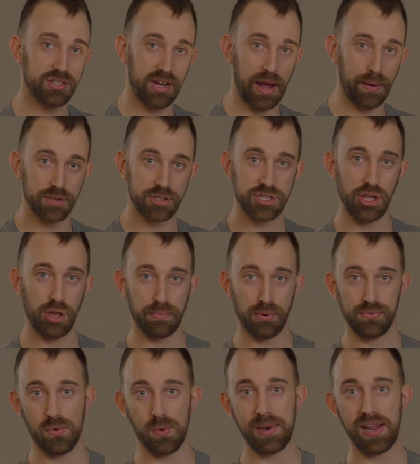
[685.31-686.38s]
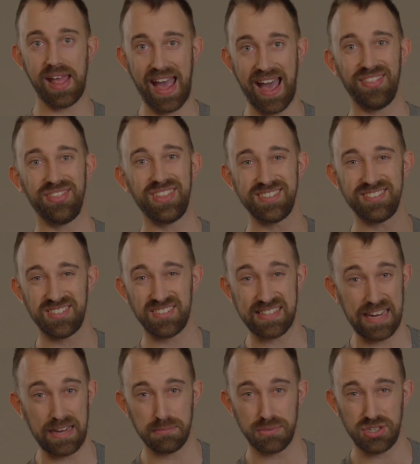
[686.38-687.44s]
and I was still performing at the
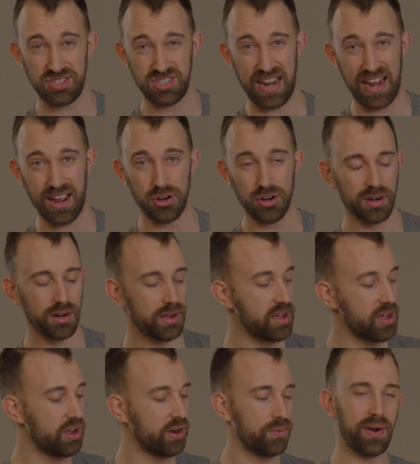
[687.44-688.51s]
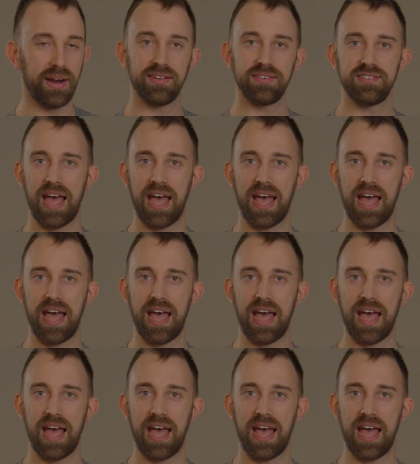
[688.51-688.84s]
same standard, right?